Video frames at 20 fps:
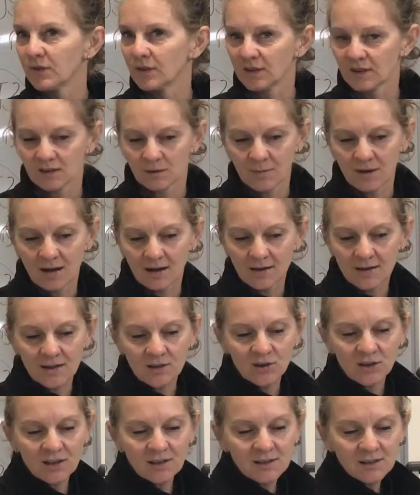filling them out. And
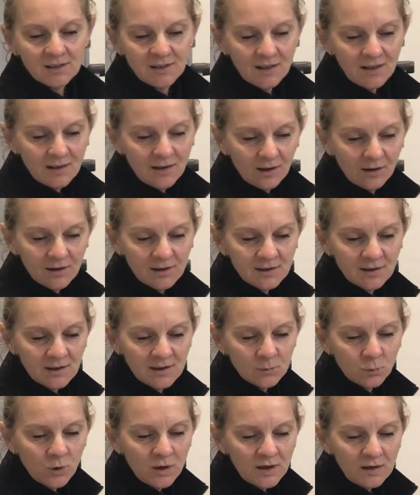as you can see there, it
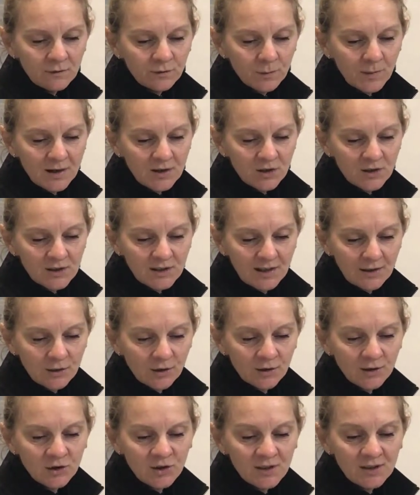says what information
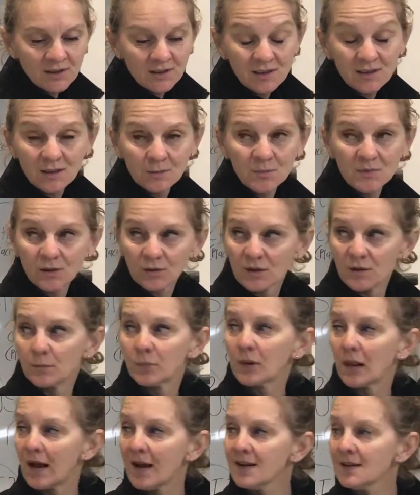technology systems are in
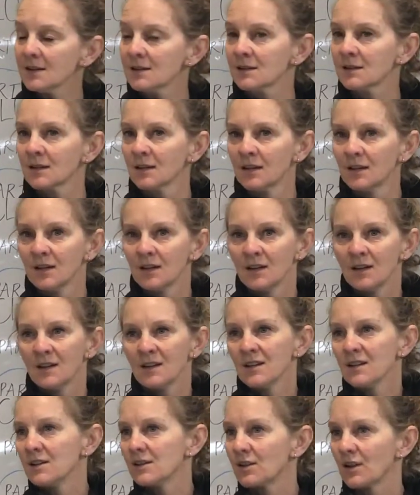place.
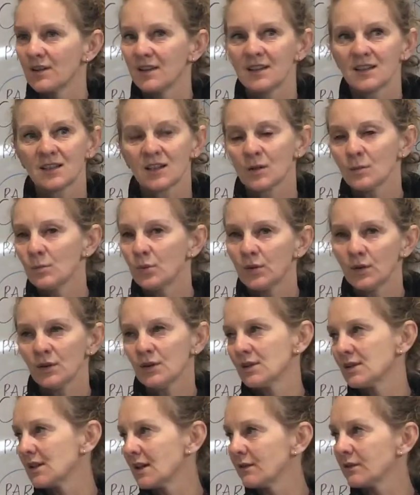So there's
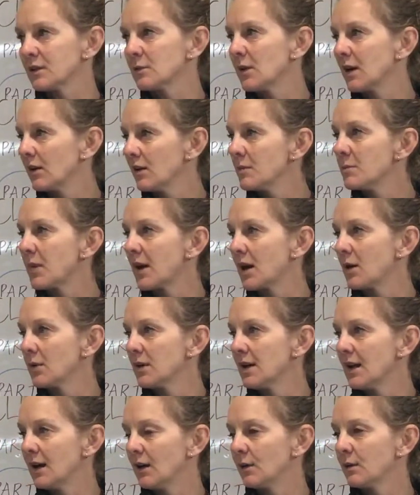computers everywhere at
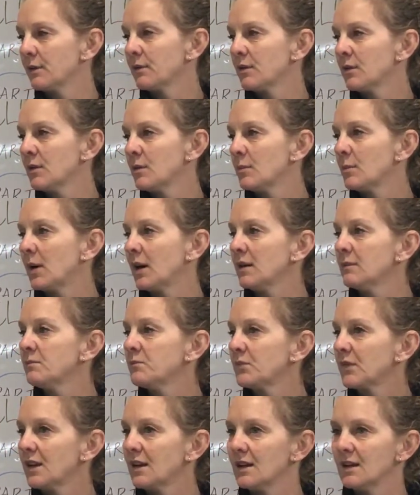Barwon Health,
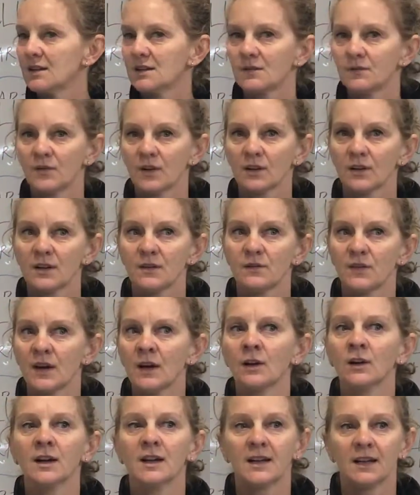but it's very
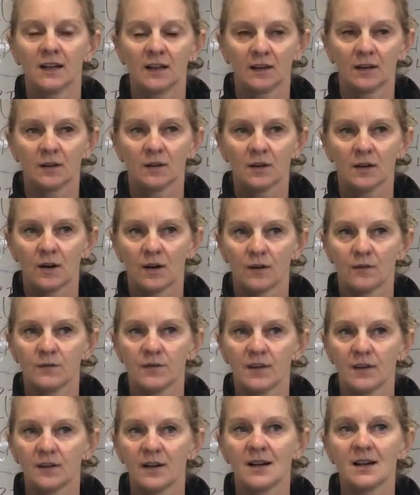varying
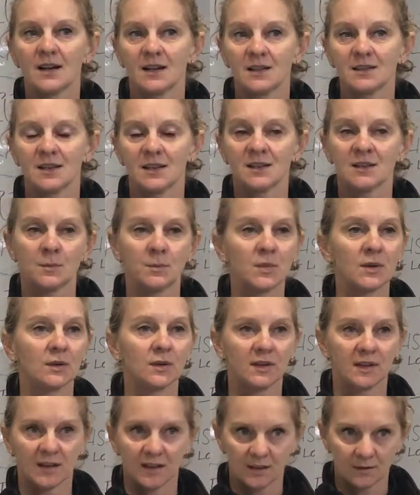of their
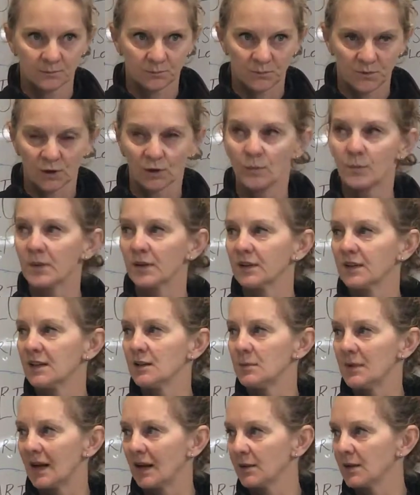accessibility, your ability
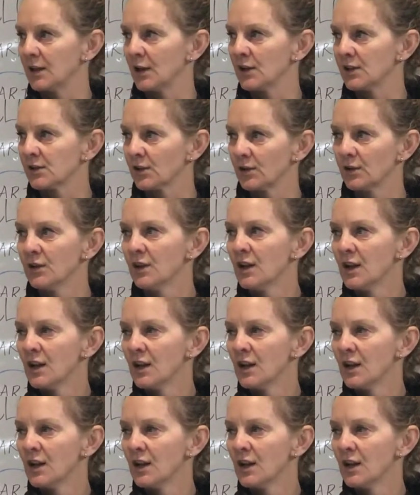to be out, so